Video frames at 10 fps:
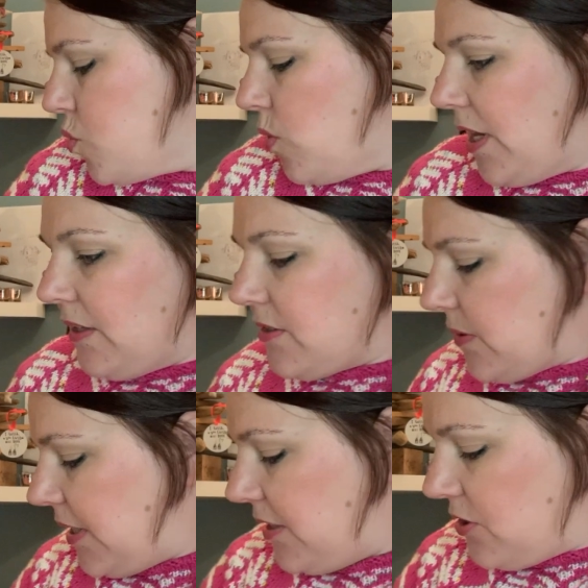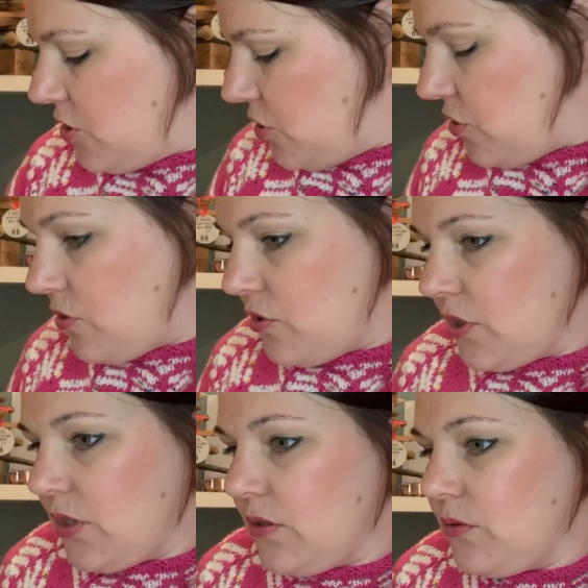What else do I need to show
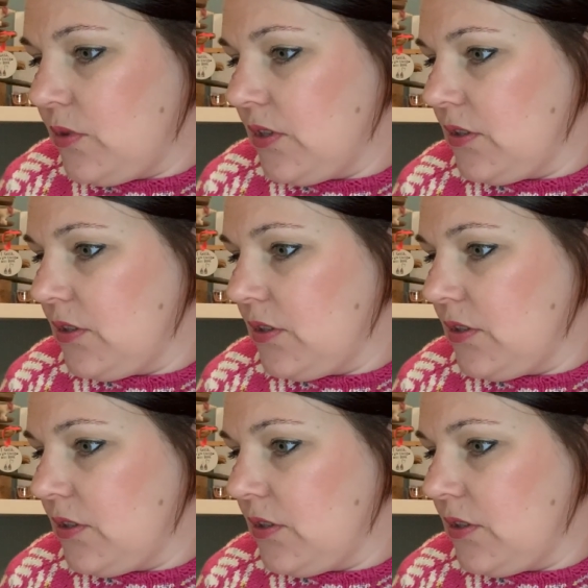you?